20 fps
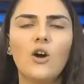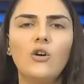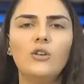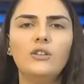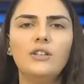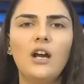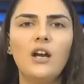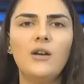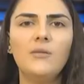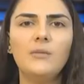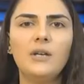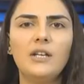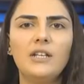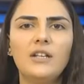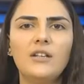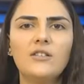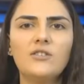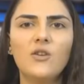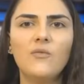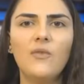on the
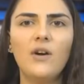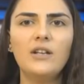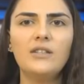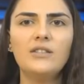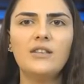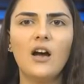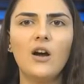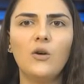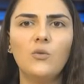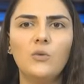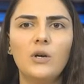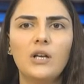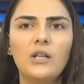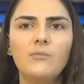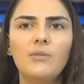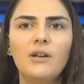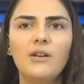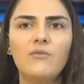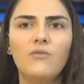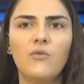Armenians of Artsakh
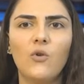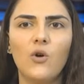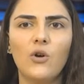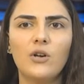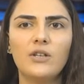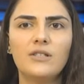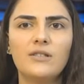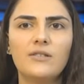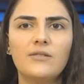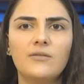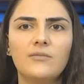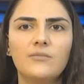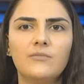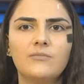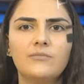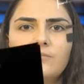will be voiced.